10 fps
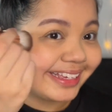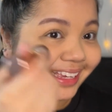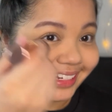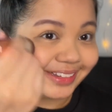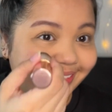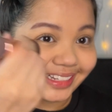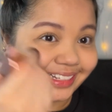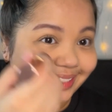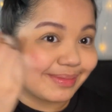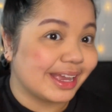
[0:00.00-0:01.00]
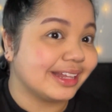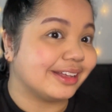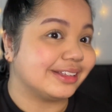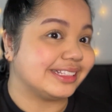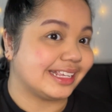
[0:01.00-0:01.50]
I do a little smile.
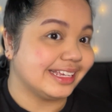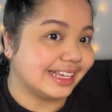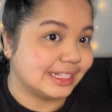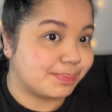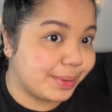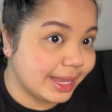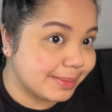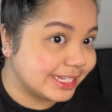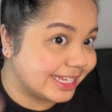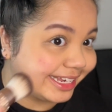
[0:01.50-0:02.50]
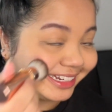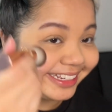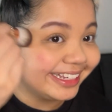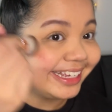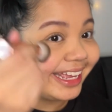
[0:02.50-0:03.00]
Oh, see, it's pigmented.
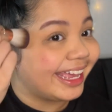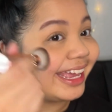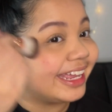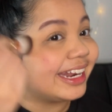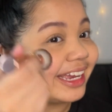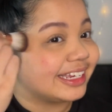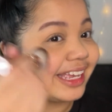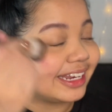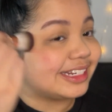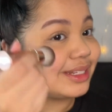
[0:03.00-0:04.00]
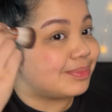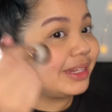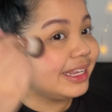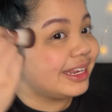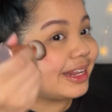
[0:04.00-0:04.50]
And I kind of just
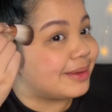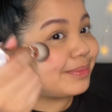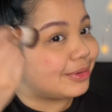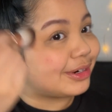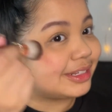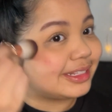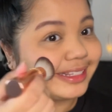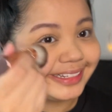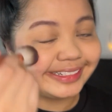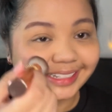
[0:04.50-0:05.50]
blend it upwards,